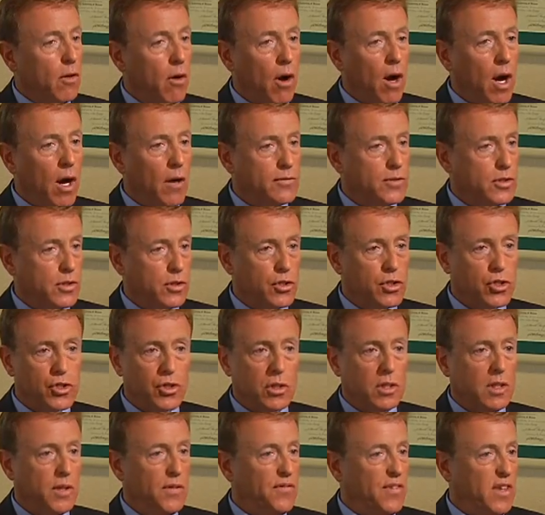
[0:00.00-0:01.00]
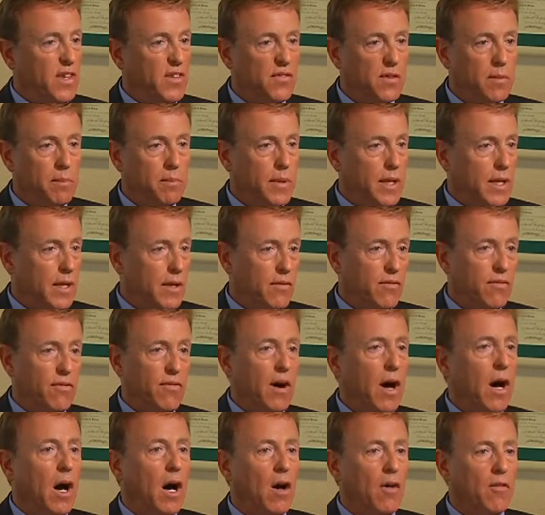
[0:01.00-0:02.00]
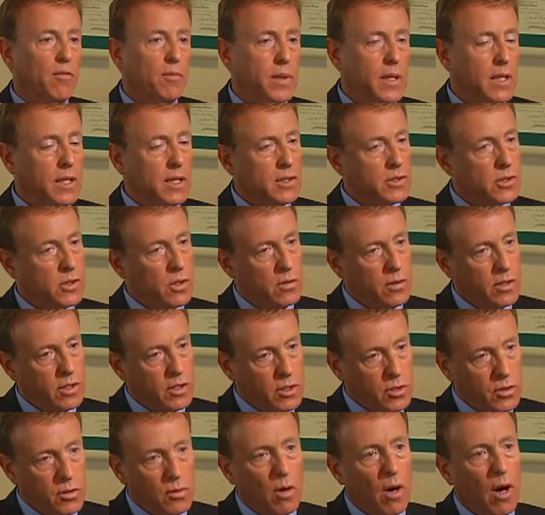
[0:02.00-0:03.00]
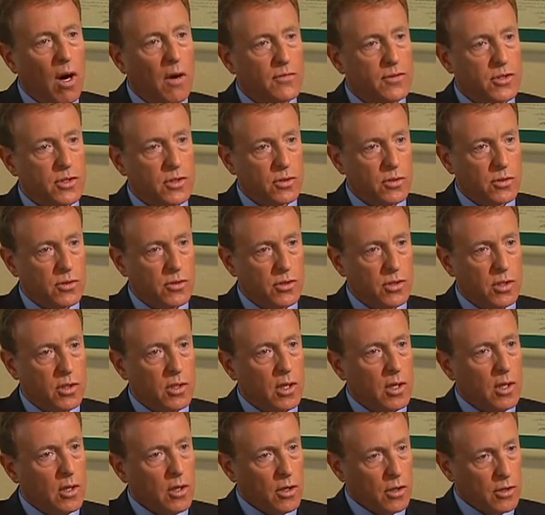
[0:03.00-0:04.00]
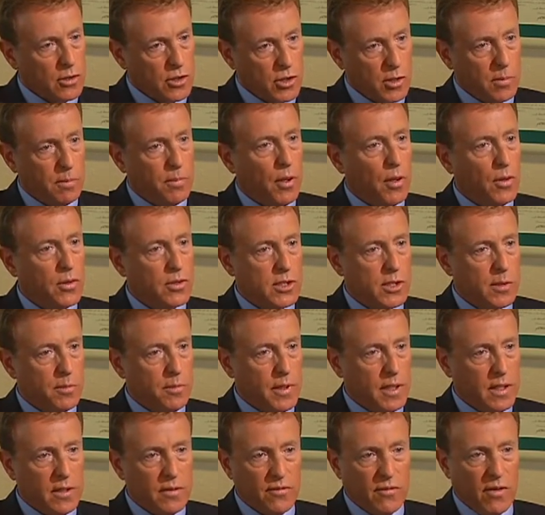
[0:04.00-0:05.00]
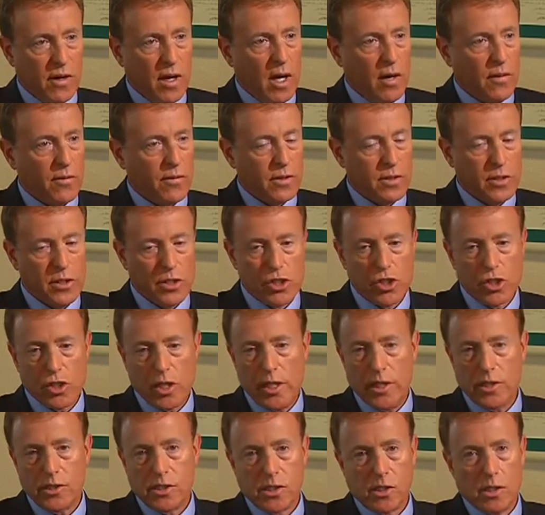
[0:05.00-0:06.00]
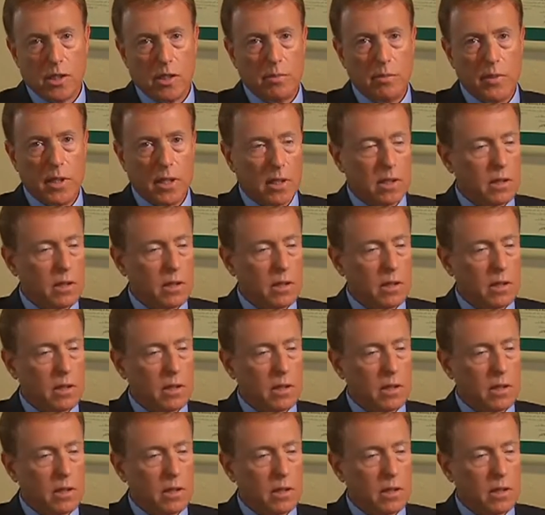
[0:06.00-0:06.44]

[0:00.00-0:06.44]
officer shouldn't have even been involved because only 2 officers are supposed to be involved in a chase, and it had been